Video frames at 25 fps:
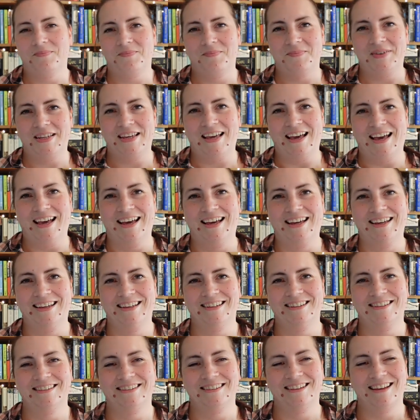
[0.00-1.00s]
But yeah,
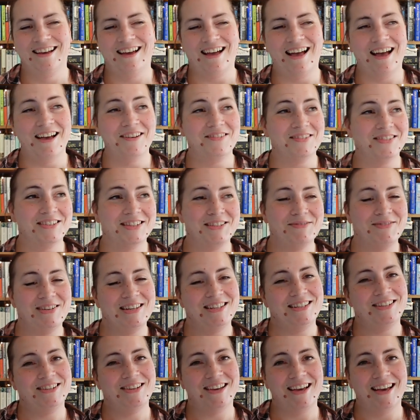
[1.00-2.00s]
I will
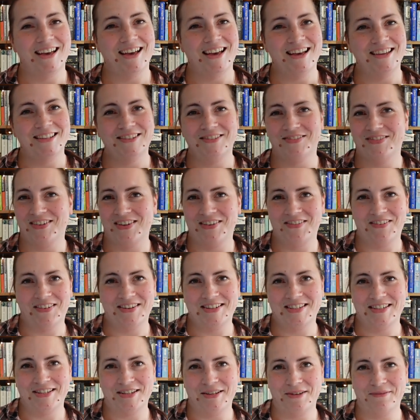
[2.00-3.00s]
speak to you guys very,
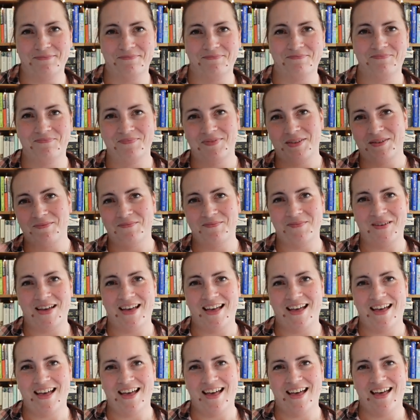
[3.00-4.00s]
very soon.
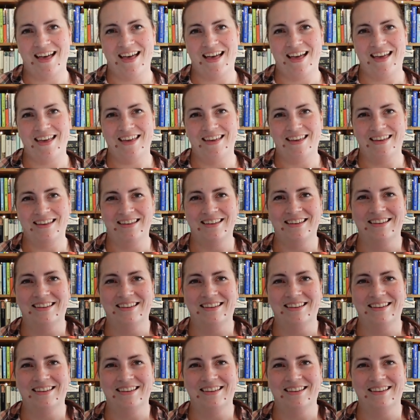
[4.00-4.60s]
Bye!